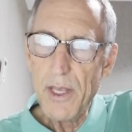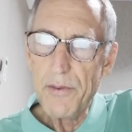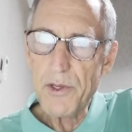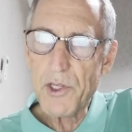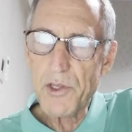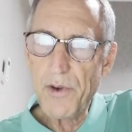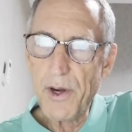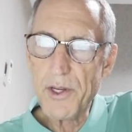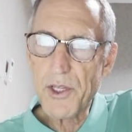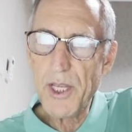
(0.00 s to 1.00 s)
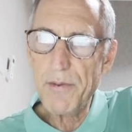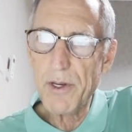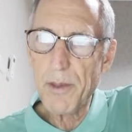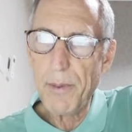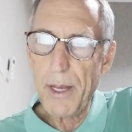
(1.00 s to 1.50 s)
This is very deceiving
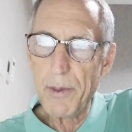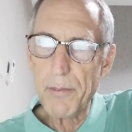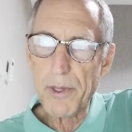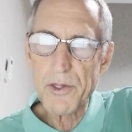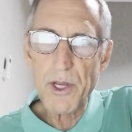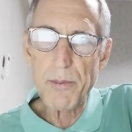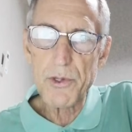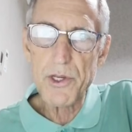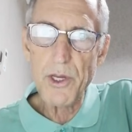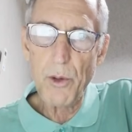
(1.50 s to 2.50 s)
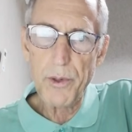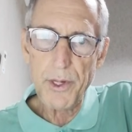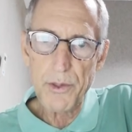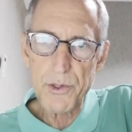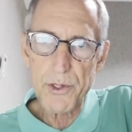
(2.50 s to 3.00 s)
to the public because almost no one
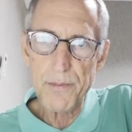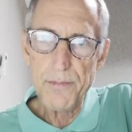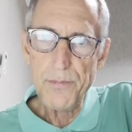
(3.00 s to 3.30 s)
knows it.